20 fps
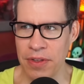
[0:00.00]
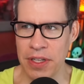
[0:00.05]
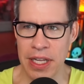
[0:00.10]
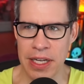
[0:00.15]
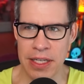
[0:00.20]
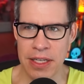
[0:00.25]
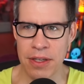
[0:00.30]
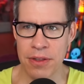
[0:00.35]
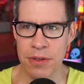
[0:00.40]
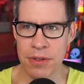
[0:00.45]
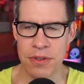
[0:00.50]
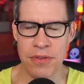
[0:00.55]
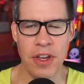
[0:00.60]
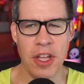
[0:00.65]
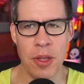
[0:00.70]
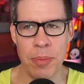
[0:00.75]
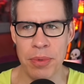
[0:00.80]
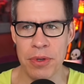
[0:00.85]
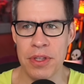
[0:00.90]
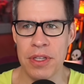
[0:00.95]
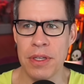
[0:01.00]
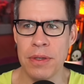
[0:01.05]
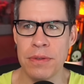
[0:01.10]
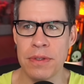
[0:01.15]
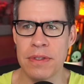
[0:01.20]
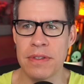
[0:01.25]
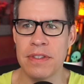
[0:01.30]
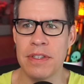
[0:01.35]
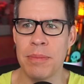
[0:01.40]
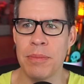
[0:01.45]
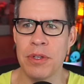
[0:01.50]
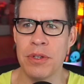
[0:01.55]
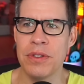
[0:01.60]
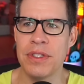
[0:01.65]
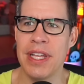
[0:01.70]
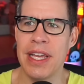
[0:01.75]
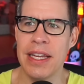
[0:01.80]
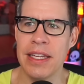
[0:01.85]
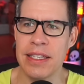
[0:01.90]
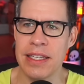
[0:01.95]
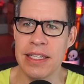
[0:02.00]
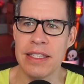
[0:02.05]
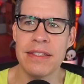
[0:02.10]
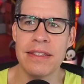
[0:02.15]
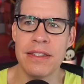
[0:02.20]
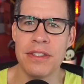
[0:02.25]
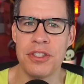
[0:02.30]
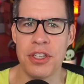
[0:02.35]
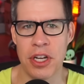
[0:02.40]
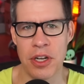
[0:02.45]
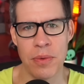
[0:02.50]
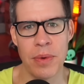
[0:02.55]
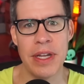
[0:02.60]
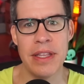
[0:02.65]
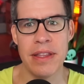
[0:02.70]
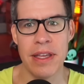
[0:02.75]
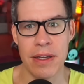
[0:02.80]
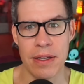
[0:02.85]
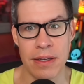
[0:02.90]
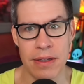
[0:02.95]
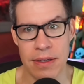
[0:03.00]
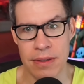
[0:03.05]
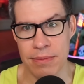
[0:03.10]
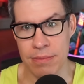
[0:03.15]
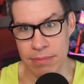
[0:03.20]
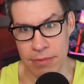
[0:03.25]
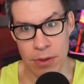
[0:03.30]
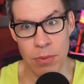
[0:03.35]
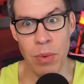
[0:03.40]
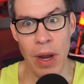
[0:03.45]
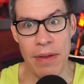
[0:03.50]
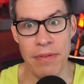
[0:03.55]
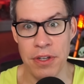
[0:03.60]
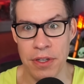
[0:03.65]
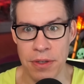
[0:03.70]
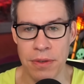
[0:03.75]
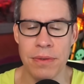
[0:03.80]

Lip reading: and any other developer that uses similar techniques to generate the revenue.